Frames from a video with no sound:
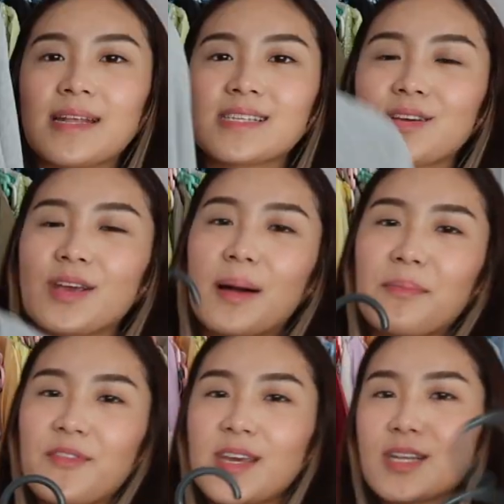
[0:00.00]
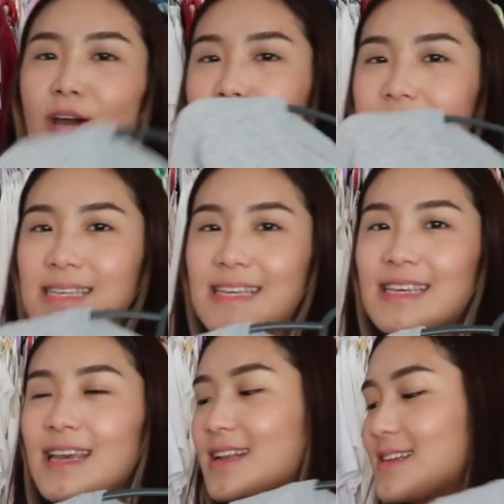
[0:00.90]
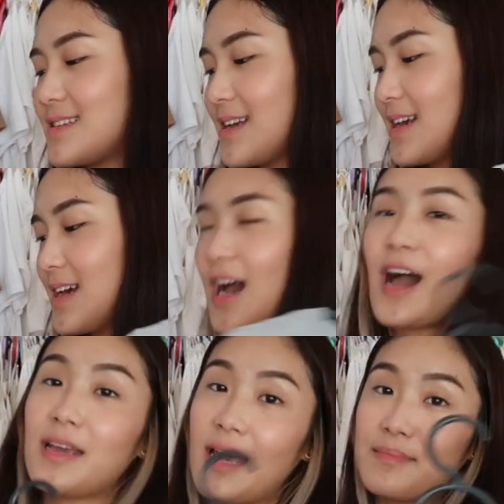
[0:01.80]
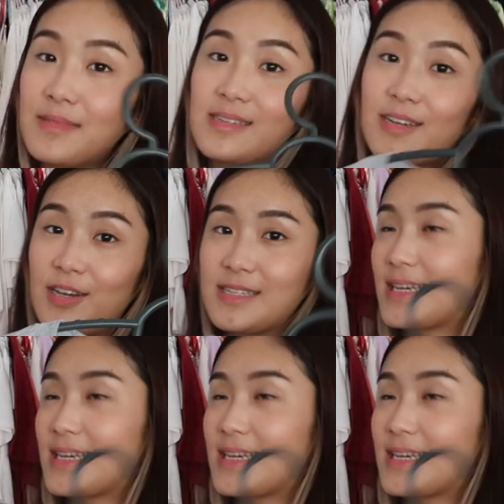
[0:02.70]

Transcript: it's so comfy and cozy, and I am going to